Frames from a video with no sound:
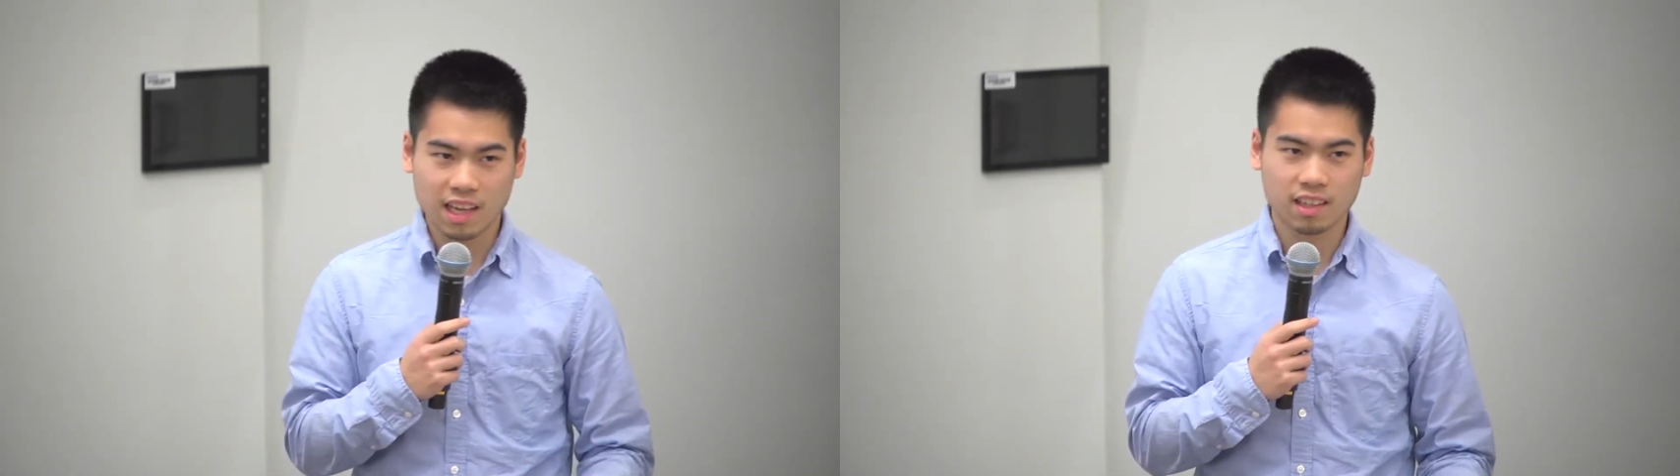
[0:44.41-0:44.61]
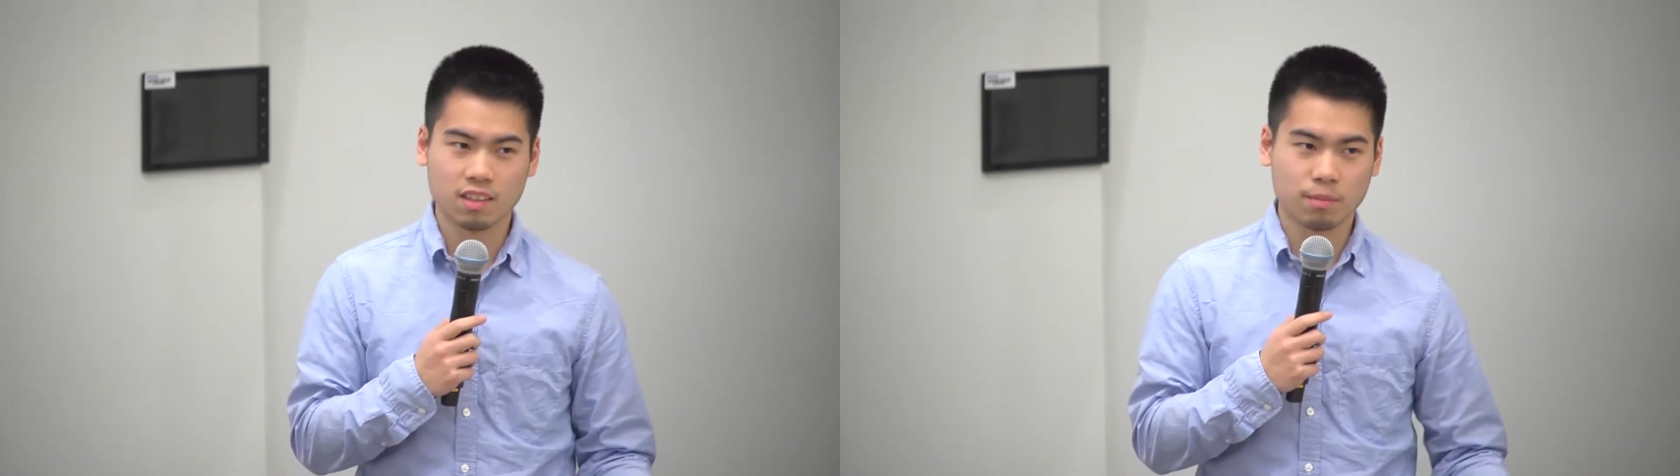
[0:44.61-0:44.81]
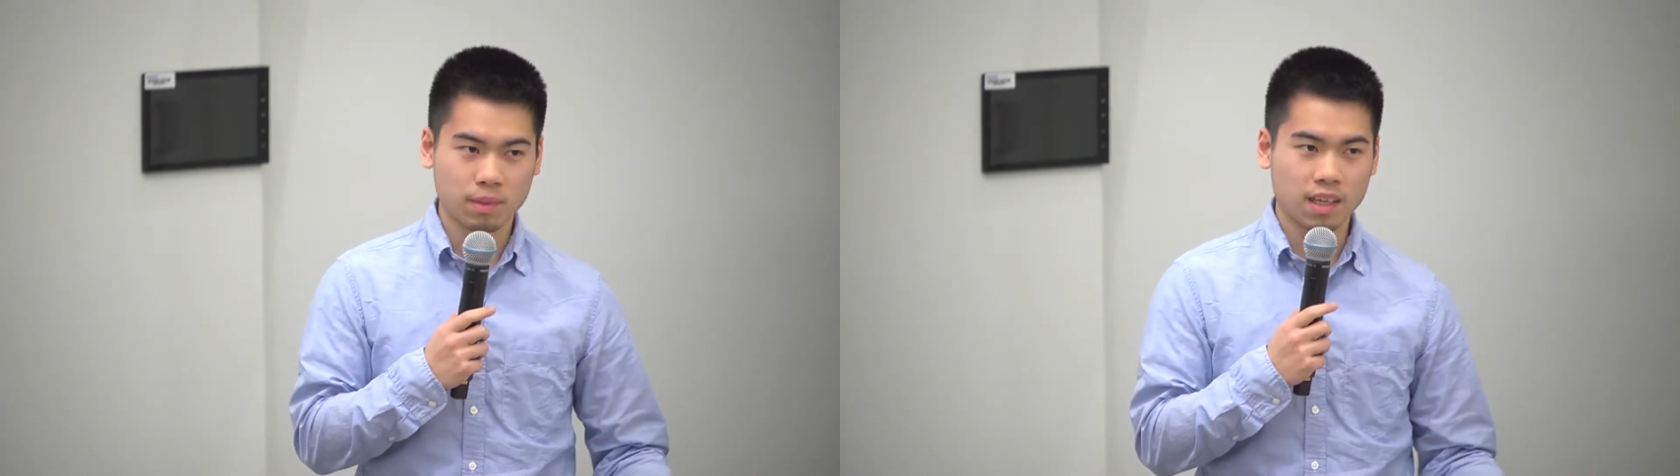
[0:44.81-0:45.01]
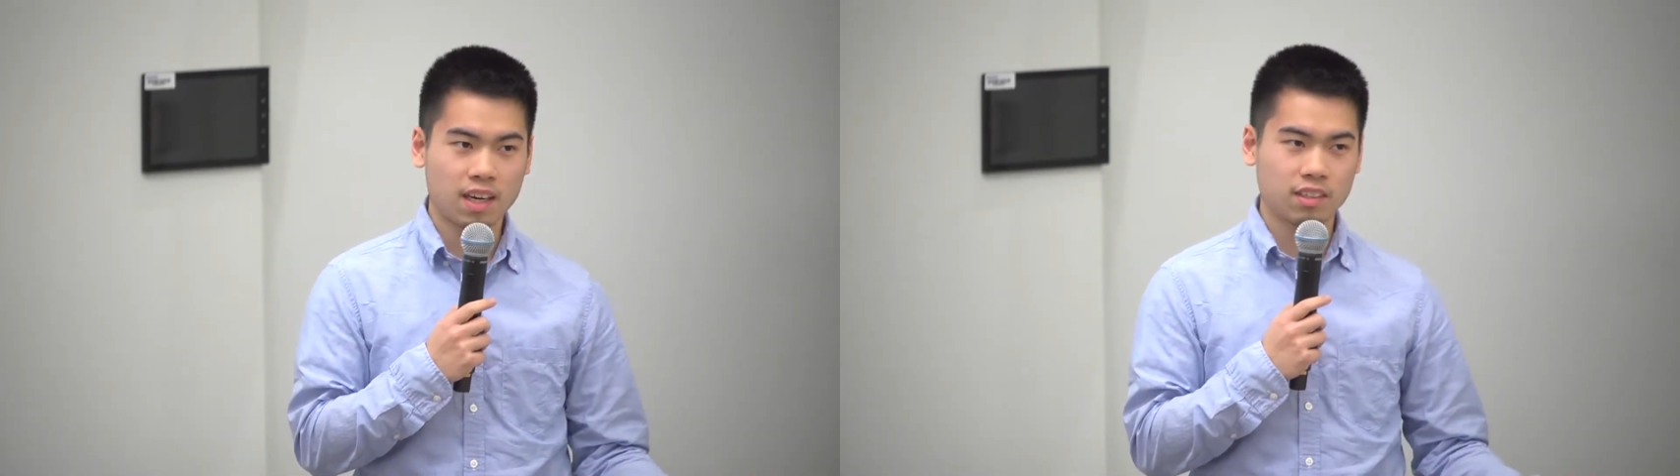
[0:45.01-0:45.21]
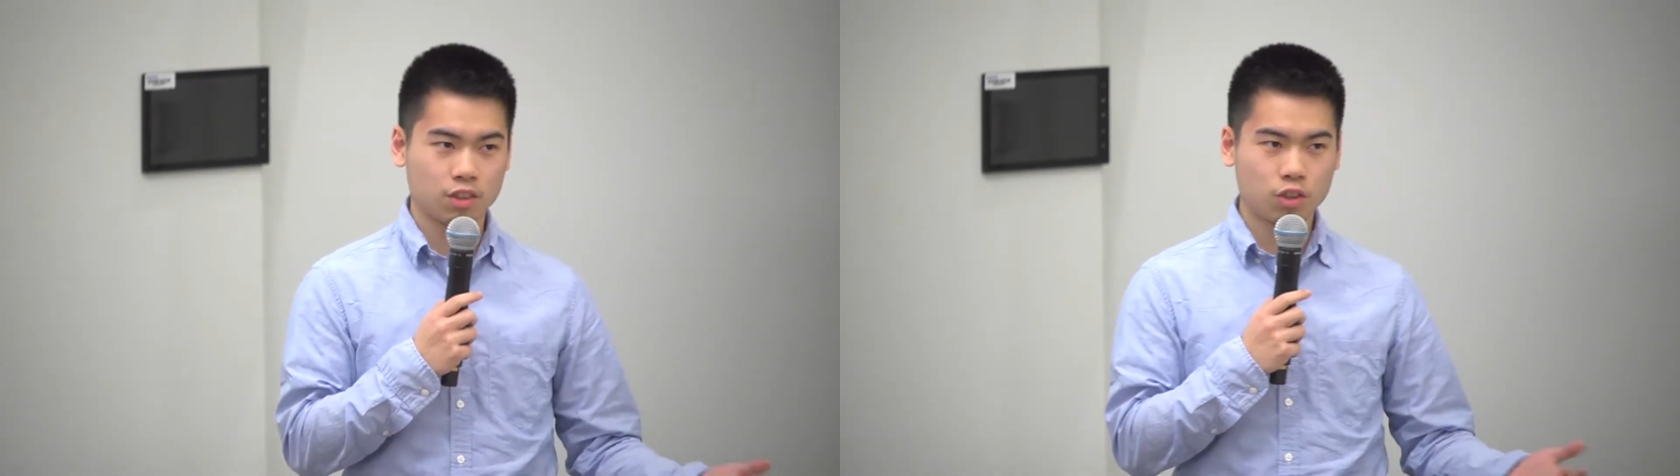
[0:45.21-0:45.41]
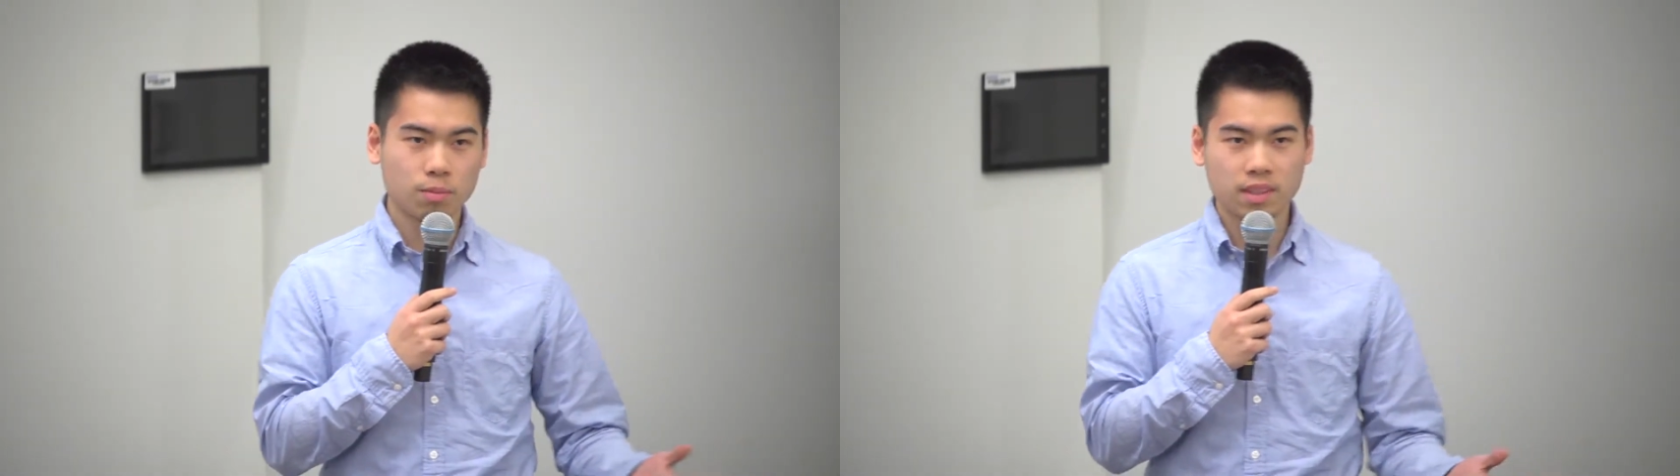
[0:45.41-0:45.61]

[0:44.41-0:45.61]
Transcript: lagging behind a little